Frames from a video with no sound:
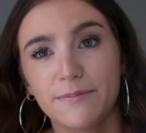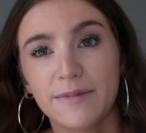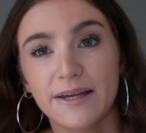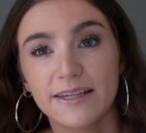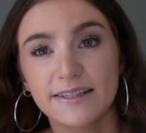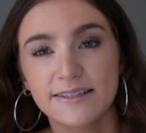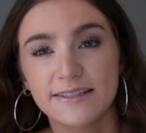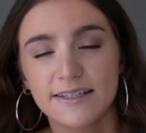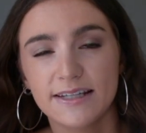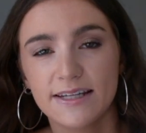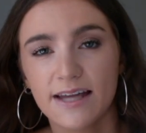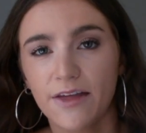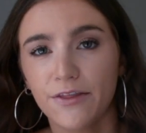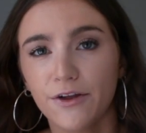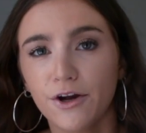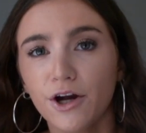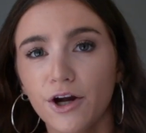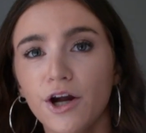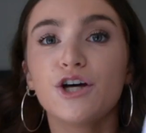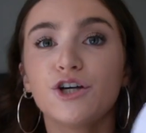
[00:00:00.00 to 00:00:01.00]
mixed
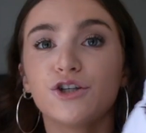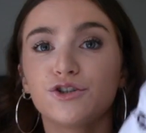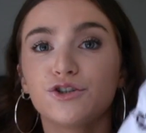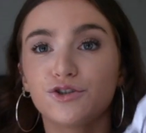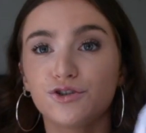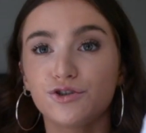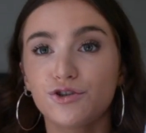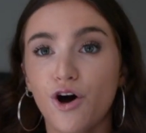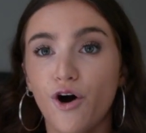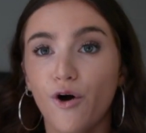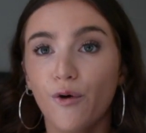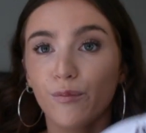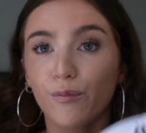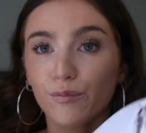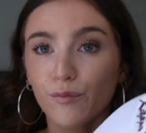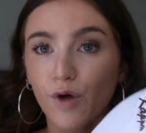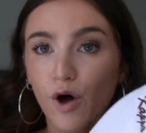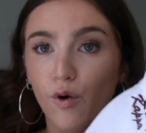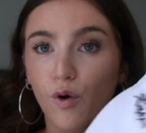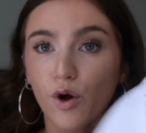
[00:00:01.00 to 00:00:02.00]
together. So
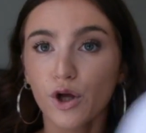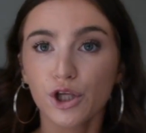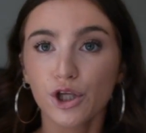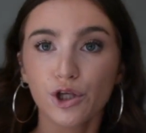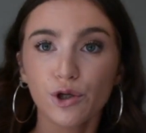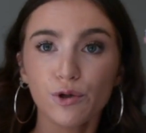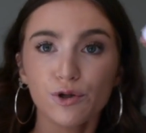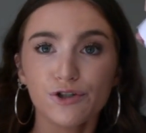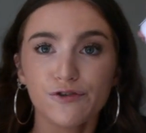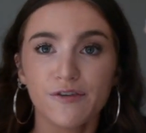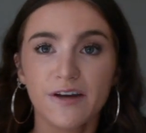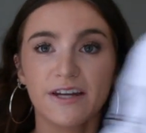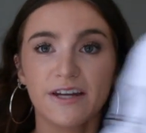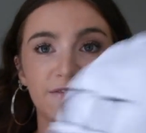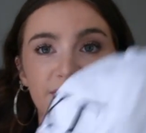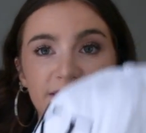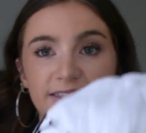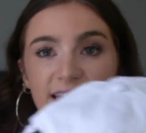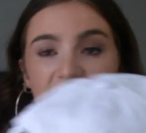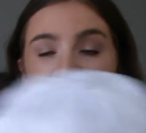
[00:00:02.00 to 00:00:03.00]
huge fan
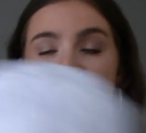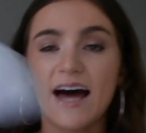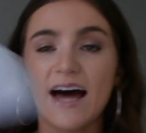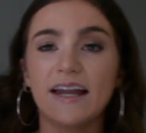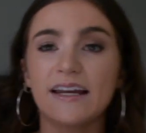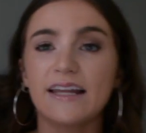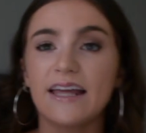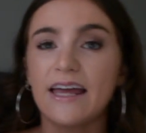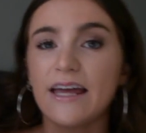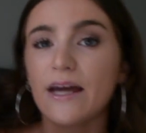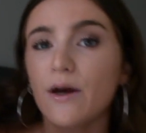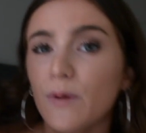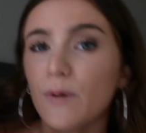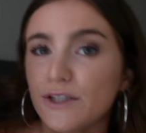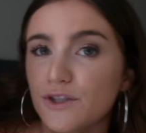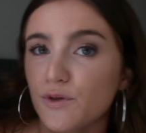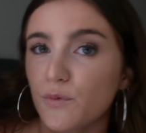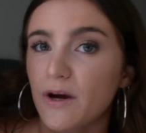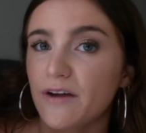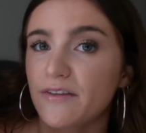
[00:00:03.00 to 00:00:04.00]
of this hat. Can't
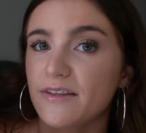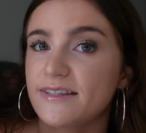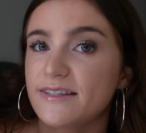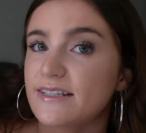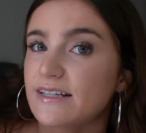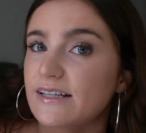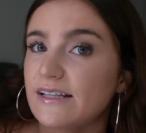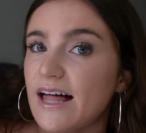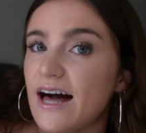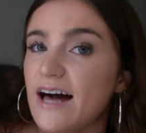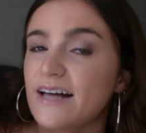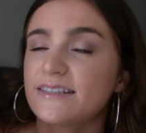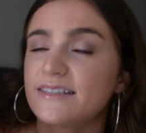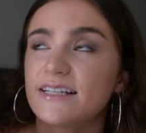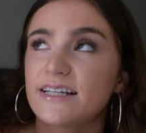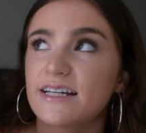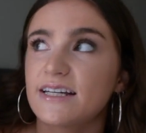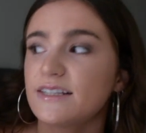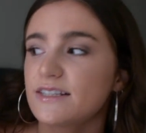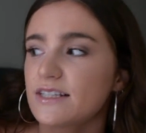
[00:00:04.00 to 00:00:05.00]
wait to wear this to class.
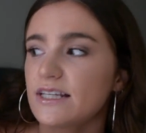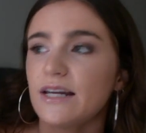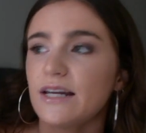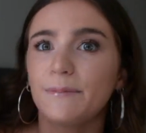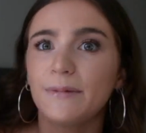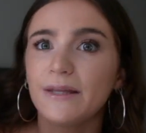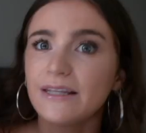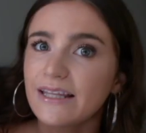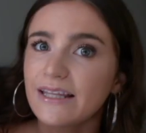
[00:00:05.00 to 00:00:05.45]
Like, it's gonna be